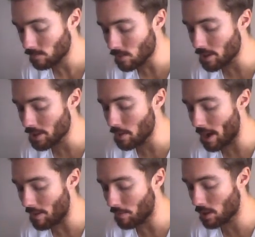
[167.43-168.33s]
you
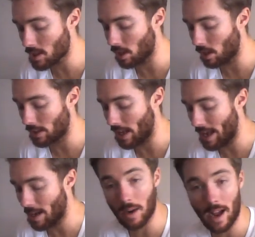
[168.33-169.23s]
have what's called an
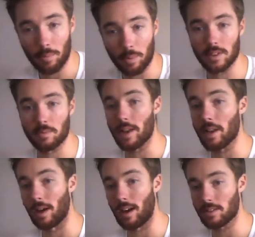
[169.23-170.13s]
AMRAP, or as many
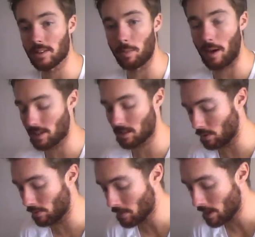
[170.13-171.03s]
rounds as
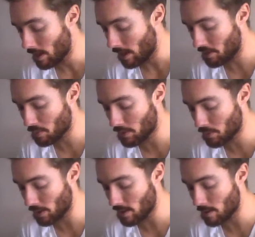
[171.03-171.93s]
possible. And this one
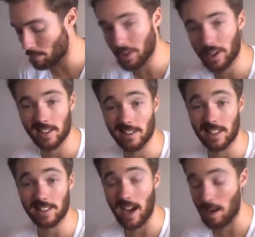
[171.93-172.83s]
is really simple. You're going to
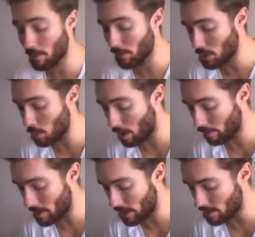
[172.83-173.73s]
set a timer for
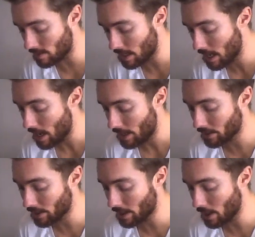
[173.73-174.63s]
12 minutes, and
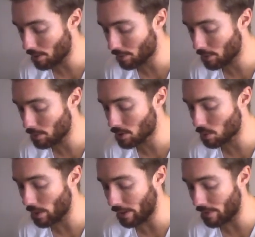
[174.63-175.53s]
you're going to go through
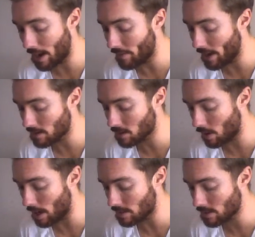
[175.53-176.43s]
25 air
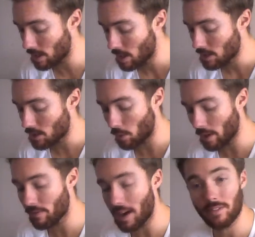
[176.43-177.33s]
squats,
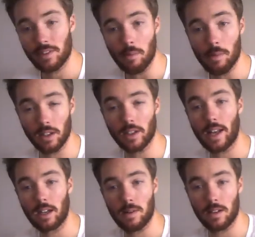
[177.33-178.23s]
25 dumbbell or
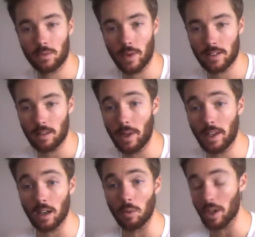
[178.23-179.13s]
kettlebell swings,
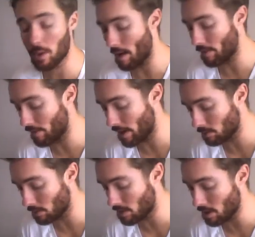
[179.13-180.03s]
depending on what you have
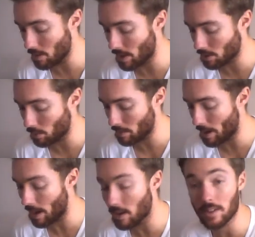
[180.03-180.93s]
available to you at 20
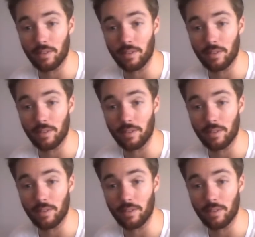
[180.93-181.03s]
pounds, and